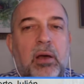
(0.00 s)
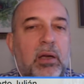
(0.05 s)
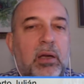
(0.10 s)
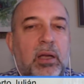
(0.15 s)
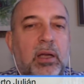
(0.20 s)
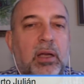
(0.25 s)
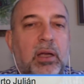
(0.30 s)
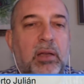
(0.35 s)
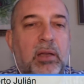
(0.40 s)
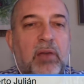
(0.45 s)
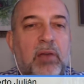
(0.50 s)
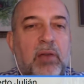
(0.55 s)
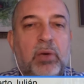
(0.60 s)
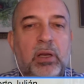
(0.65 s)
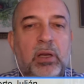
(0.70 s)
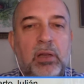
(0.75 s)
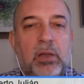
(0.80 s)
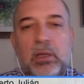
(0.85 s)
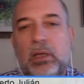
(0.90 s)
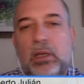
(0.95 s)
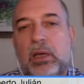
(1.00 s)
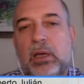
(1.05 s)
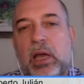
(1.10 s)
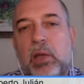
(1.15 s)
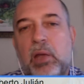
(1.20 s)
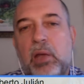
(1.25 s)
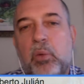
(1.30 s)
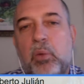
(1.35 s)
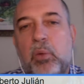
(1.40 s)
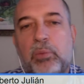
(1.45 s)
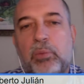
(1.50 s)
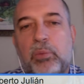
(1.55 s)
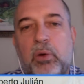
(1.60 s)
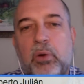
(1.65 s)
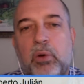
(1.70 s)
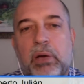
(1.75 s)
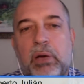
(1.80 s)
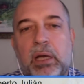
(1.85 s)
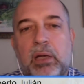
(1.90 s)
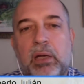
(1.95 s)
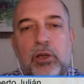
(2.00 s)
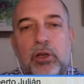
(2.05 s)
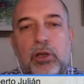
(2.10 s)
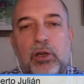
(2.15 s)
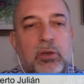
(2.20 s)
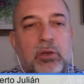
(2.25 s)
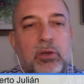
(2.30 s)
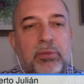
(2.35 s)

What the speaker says: definitely I would provide lots of